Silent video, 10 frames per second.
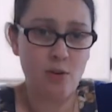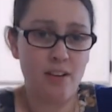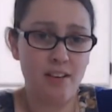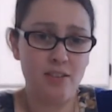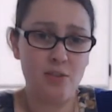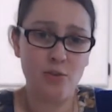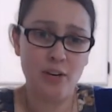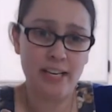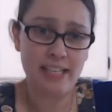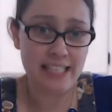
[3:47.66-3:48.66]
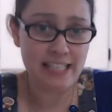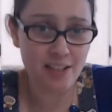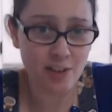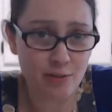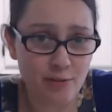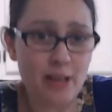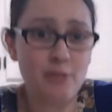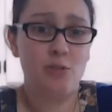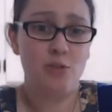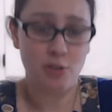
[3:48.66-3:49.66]
I'm going to try to knead it on a
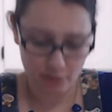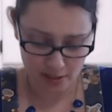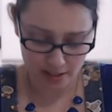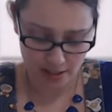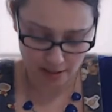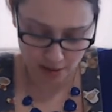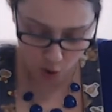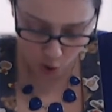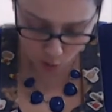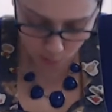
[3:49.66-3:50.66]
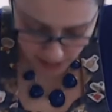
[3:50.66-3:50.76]
floured surface and hope